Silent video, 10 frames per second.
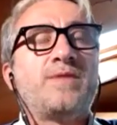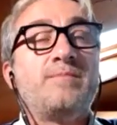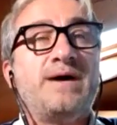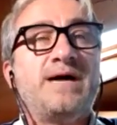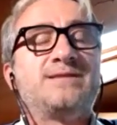
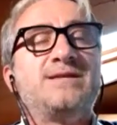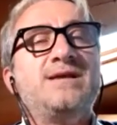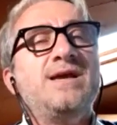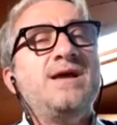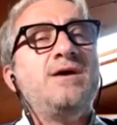But
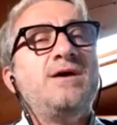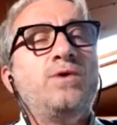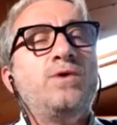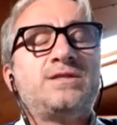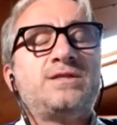
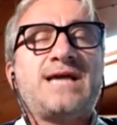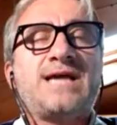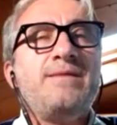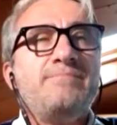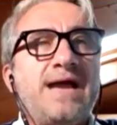we're
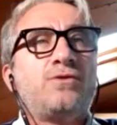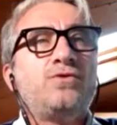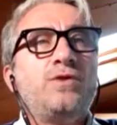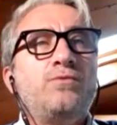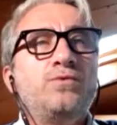coming back to
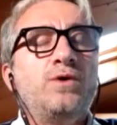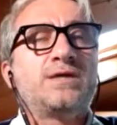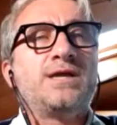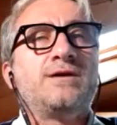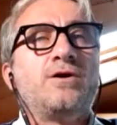the
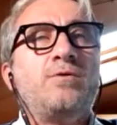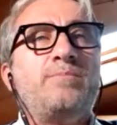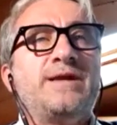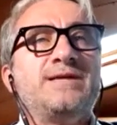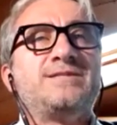woodworking
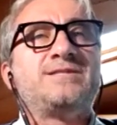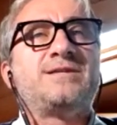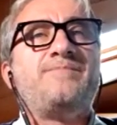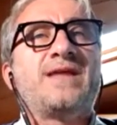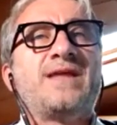companies.
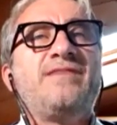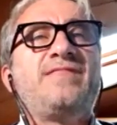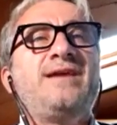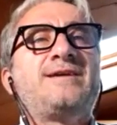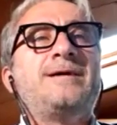I
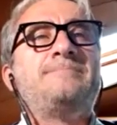think